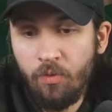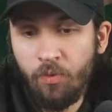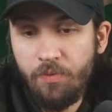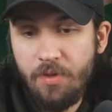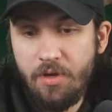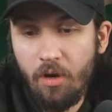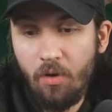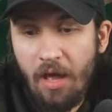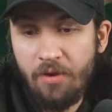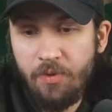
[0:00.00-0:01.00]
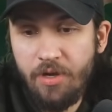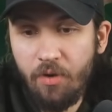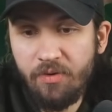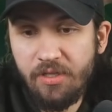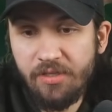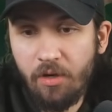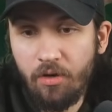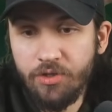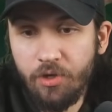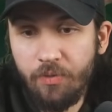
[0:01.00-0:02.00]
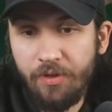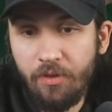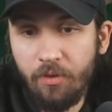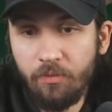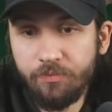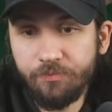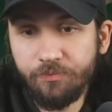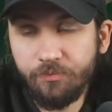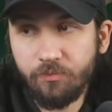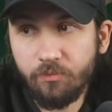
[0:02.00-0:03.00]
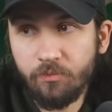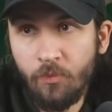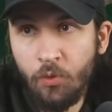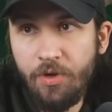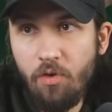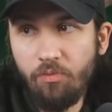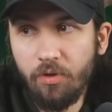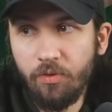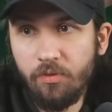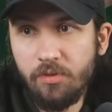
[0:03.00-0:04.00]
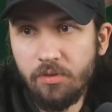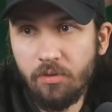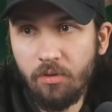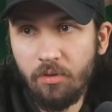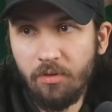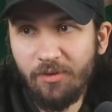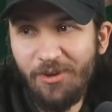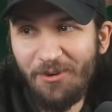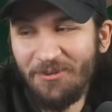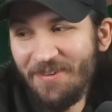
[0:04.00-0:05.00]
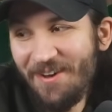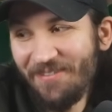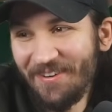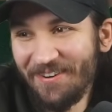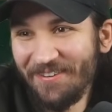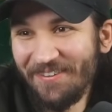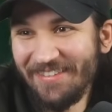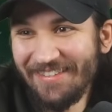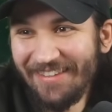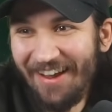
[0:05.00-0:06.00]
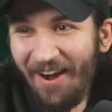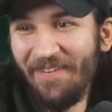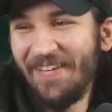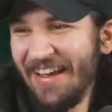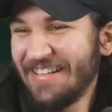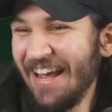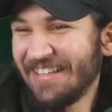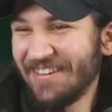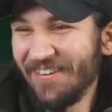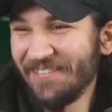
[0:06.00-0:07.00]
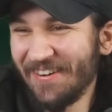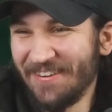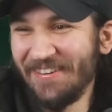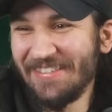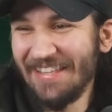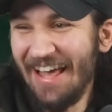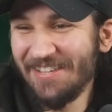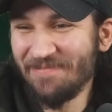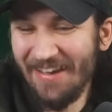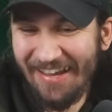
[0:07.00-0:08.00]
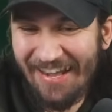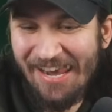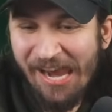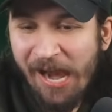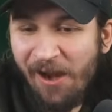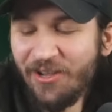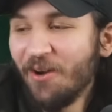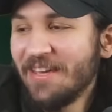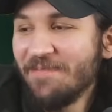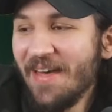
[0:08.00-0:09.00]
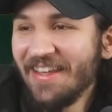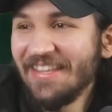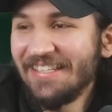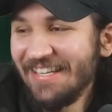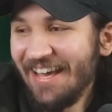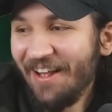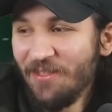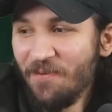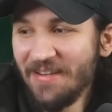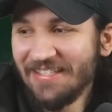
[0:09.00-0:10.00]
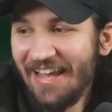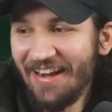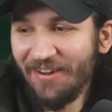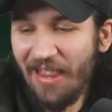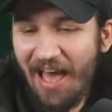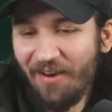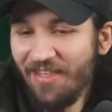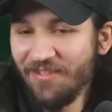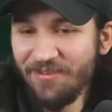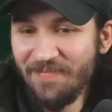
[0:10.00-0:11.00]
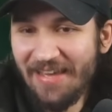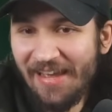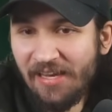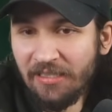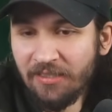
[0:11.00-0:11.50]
What do we go? How do we go into this Archer Queen, though? Do we go recruits? Yo, do we go recruits? Are we just going recruits last pick? Yo, keep that on the D L. Nobody say it out loud other than me.